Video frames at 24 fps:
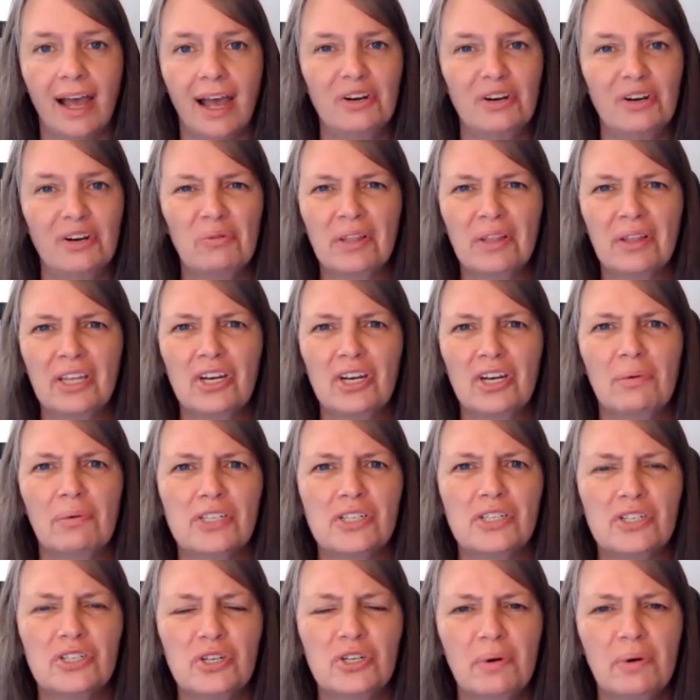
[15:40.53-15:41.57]
I don't really know
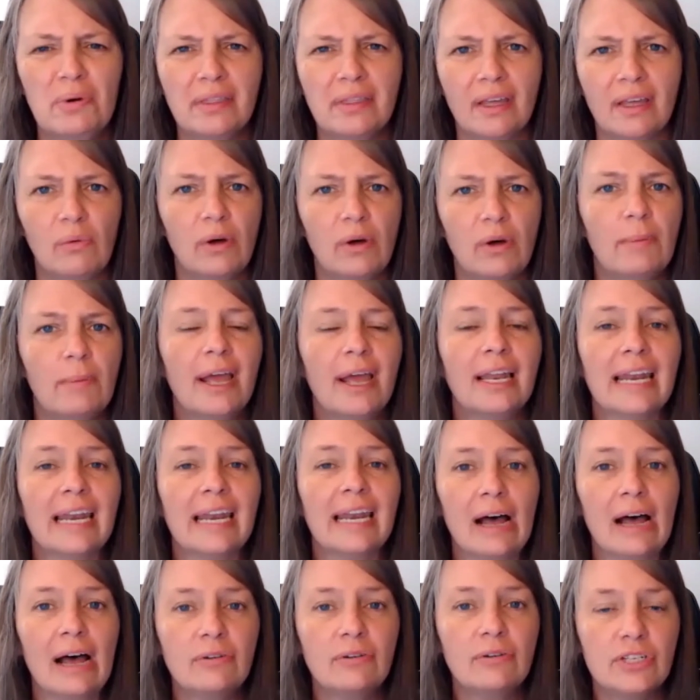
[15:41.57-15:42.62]
what to do with it. What am I
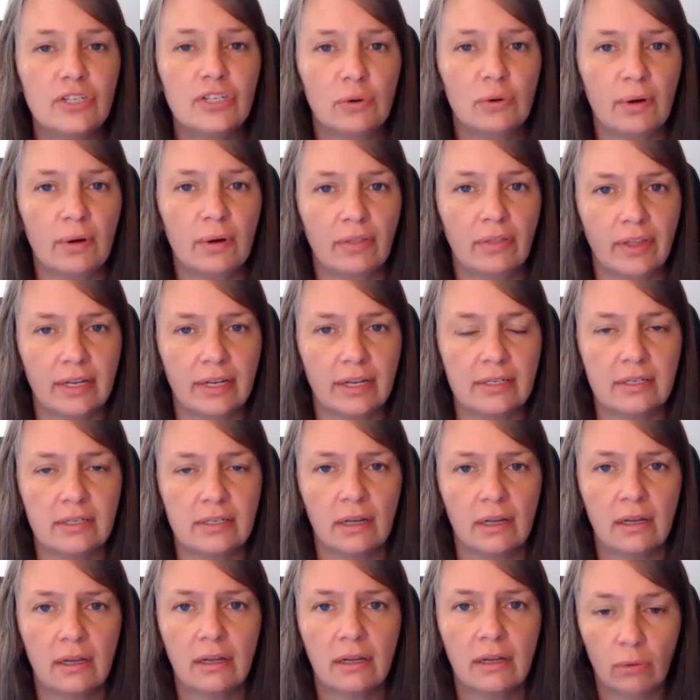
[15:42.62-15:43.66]
allowed to do with it?
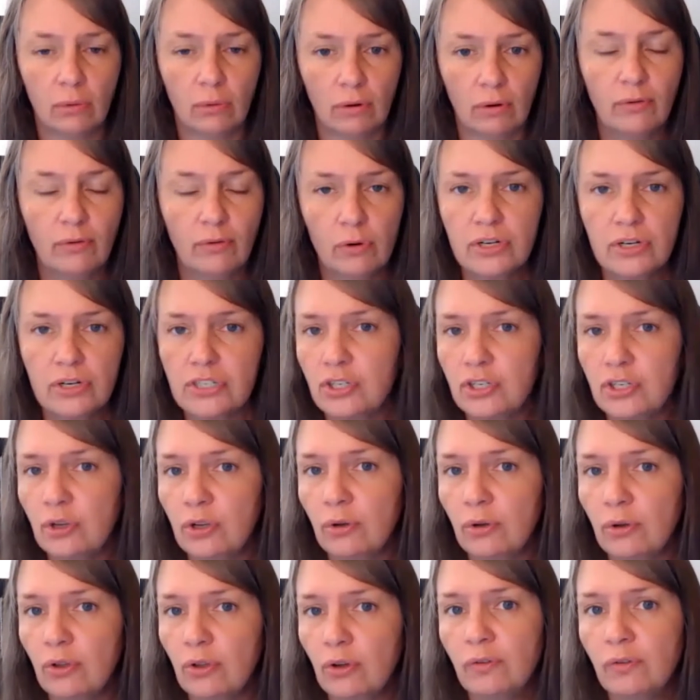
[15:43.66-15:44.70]
Well, of course,
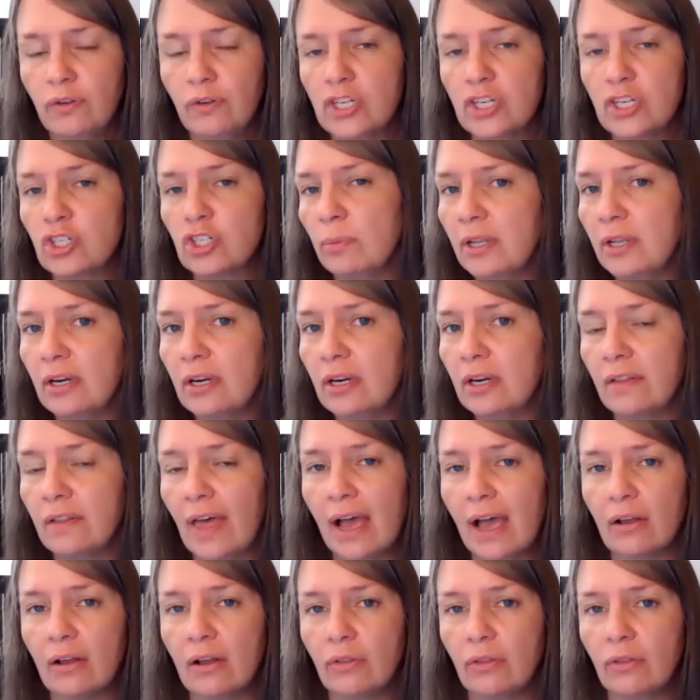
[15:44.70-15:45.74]
you've contributed to
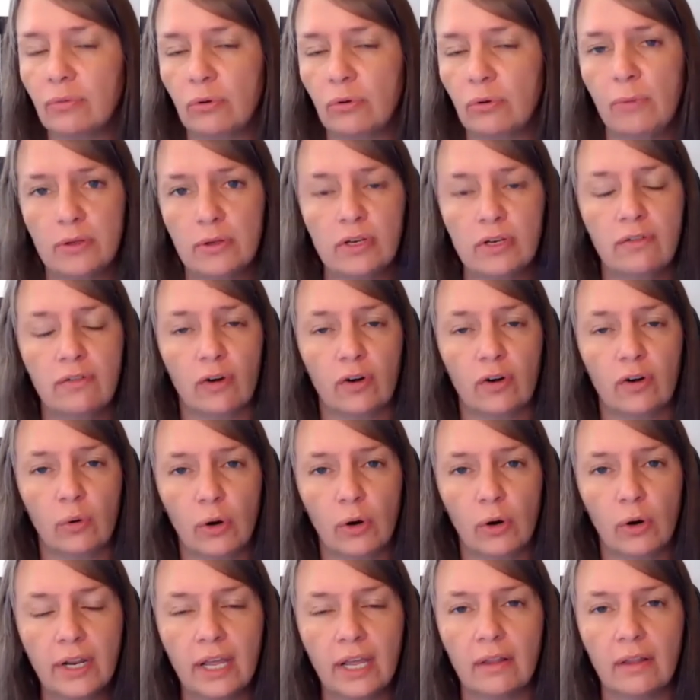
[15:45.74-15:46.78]
that through most of your
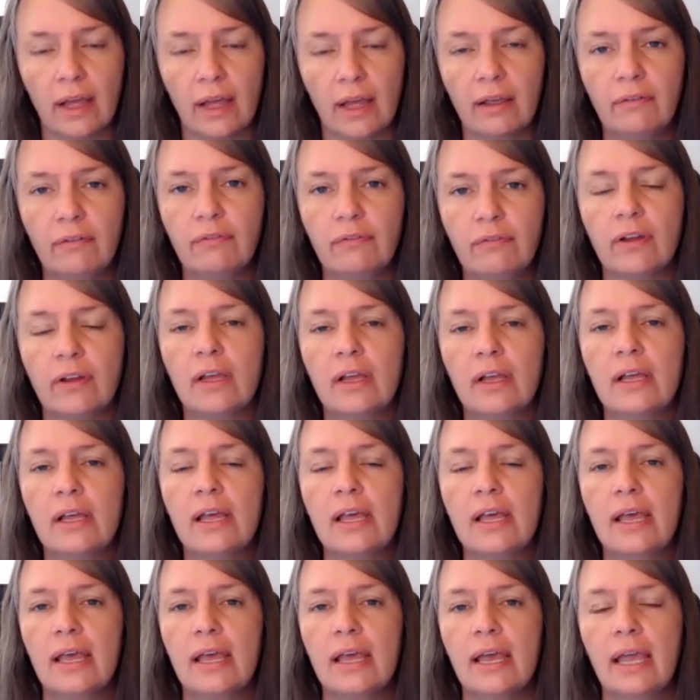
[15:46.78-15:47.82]
working life,
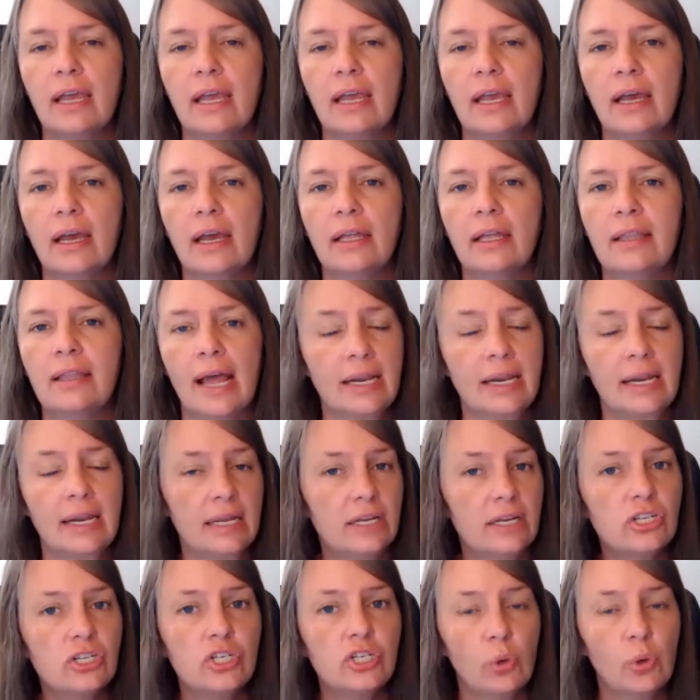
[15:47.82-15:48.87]
and that
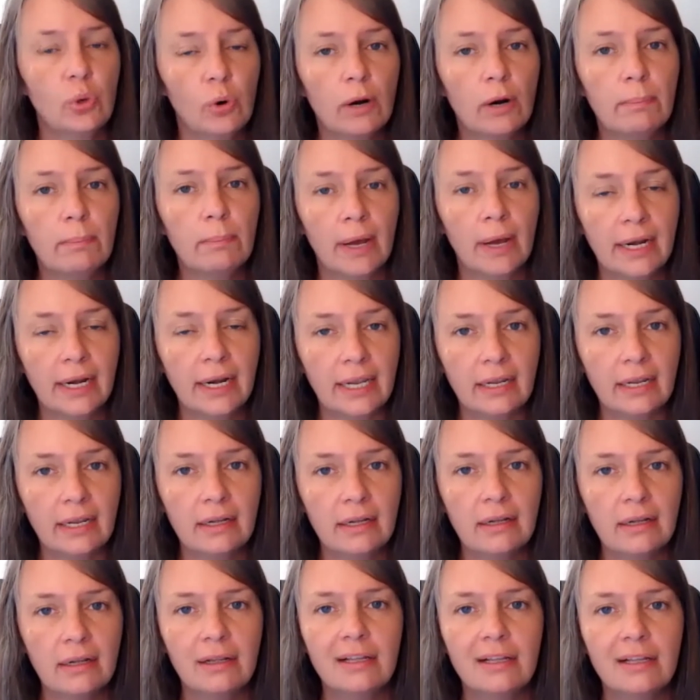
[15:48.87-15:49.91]
is your
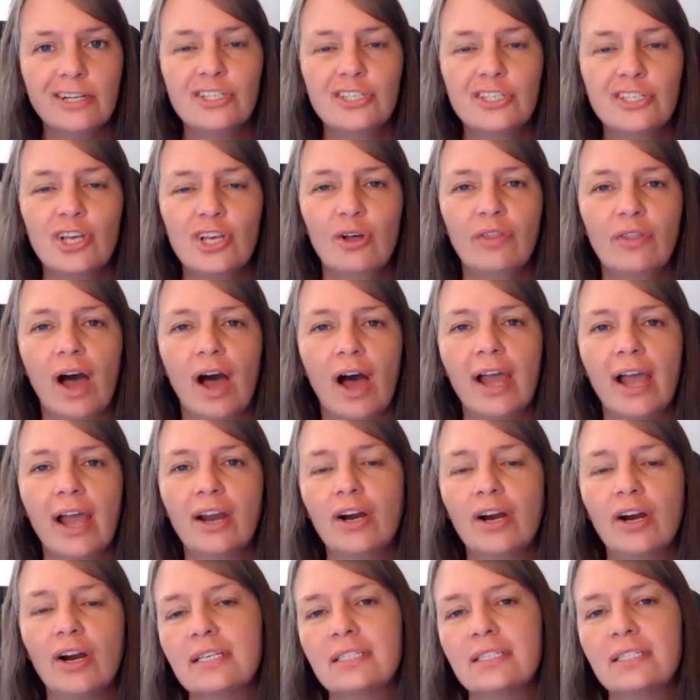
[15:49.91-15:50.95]
money. So the
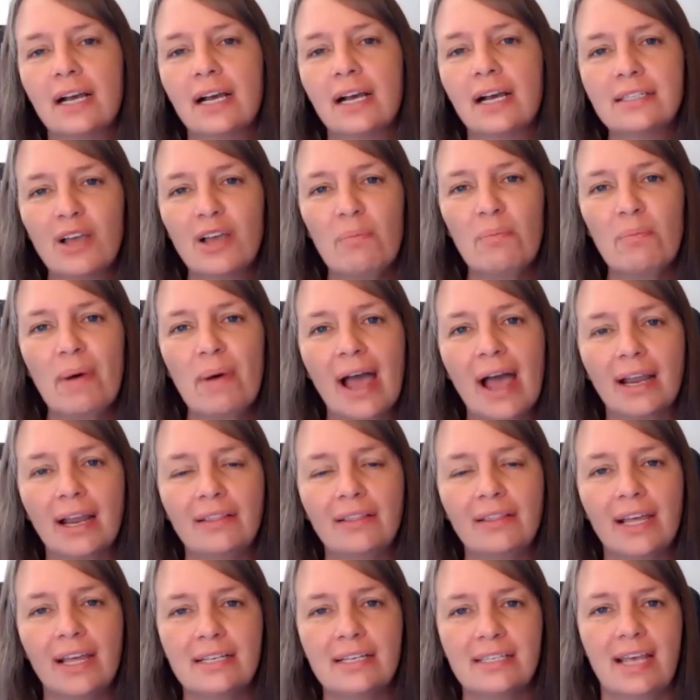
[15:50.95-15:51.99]
IRS does come back
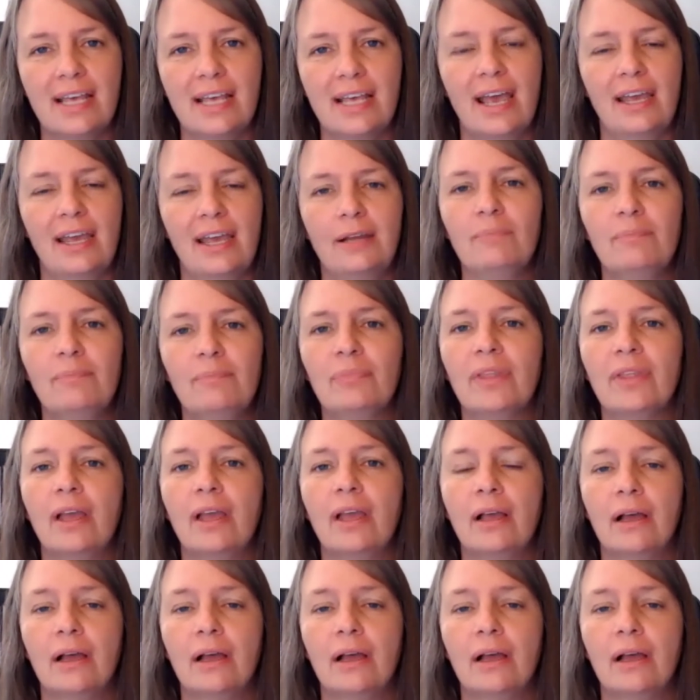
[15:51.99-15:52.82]
and they say,